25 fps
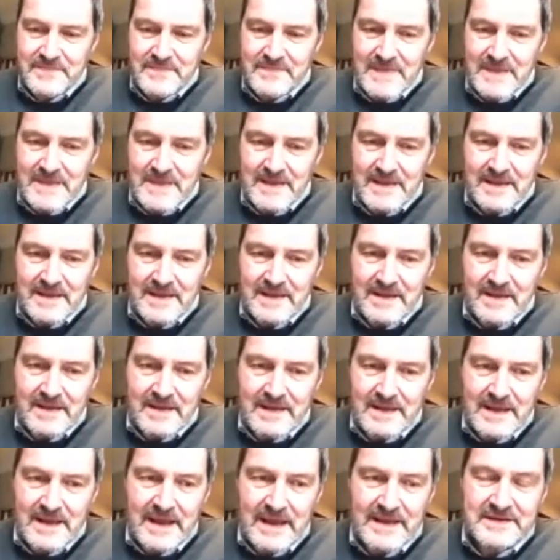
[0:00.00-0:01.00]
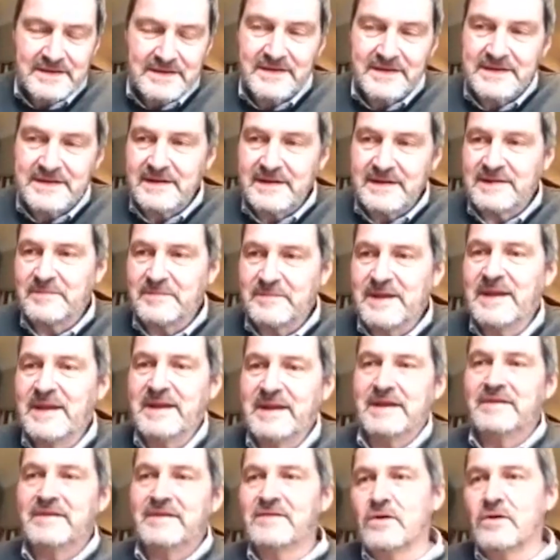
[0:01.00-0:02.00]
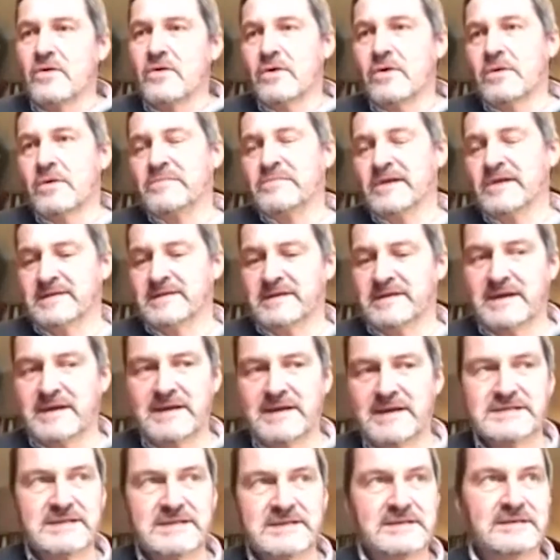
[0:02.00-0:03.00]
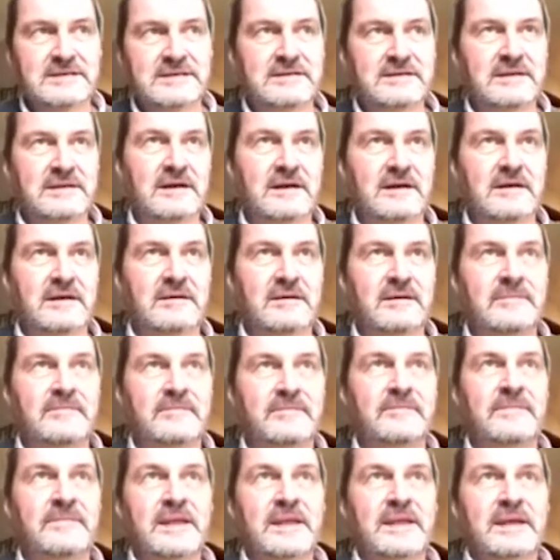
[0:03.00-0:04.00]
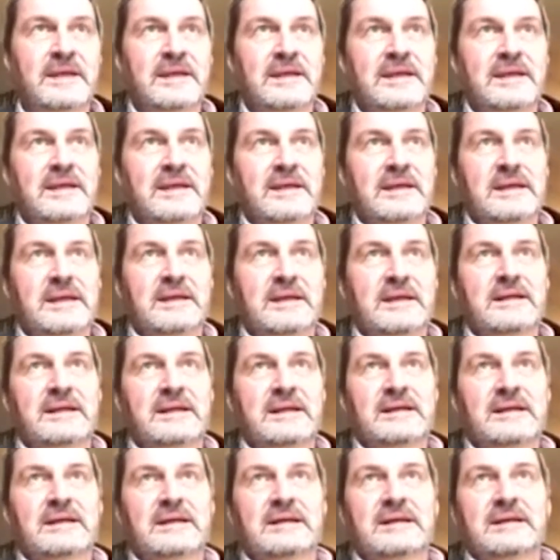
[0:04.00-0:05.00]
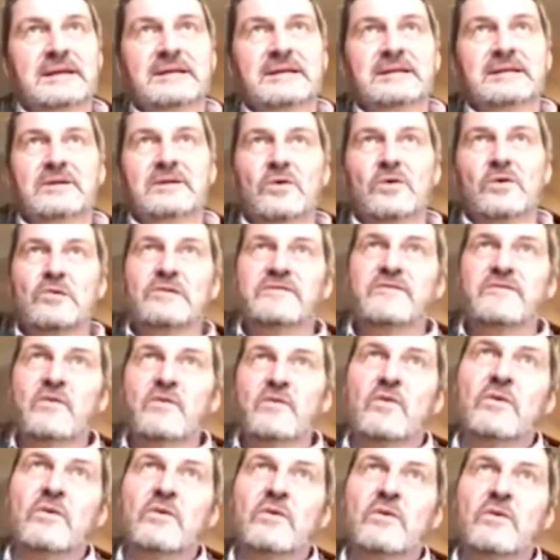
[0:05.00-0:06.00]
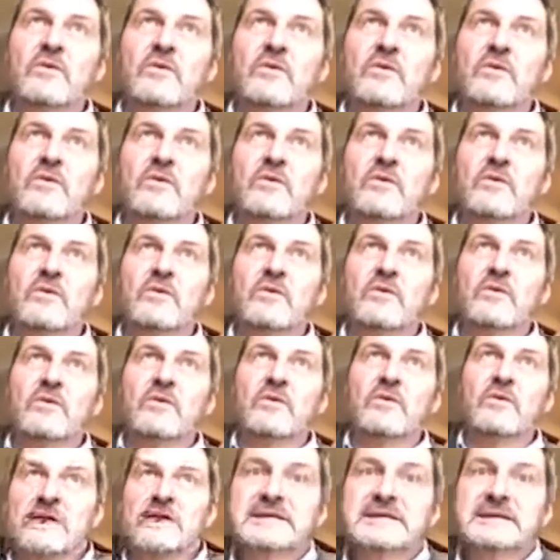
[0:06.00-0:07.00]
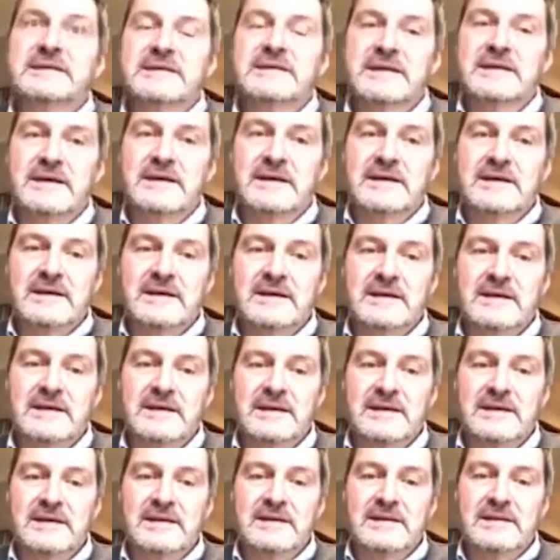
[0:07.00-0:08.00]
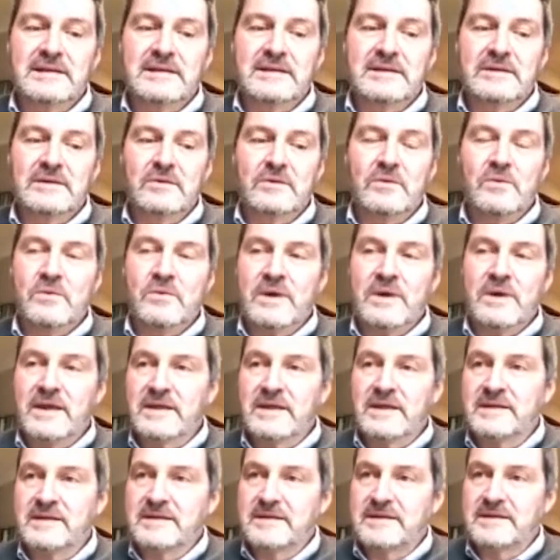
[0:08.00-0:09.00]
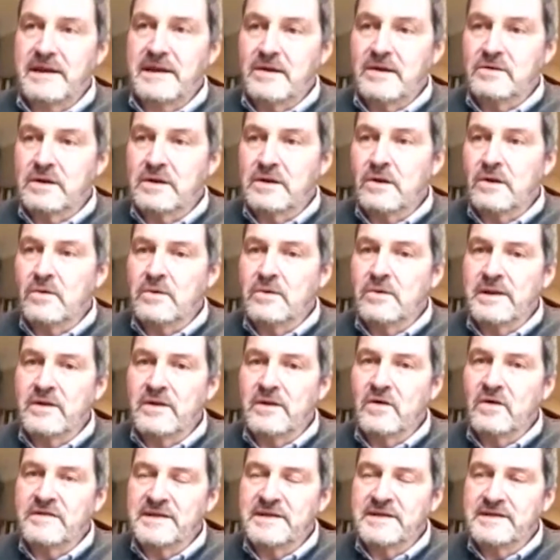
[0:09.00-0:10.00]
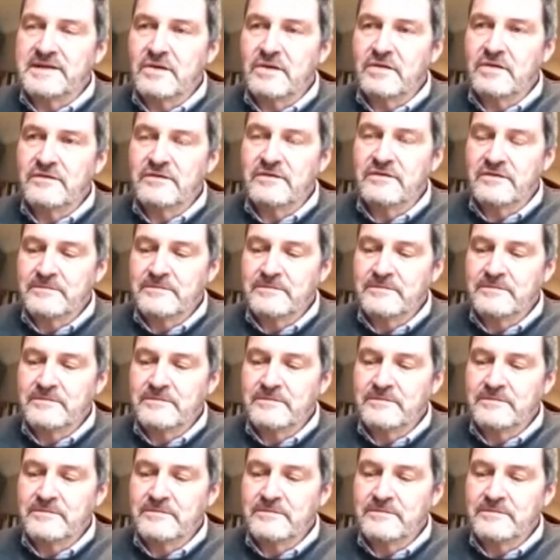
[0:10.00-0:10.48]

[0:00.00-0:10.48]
As you said at the beginning of your presentation, law reform isn't always our goal in and of itself,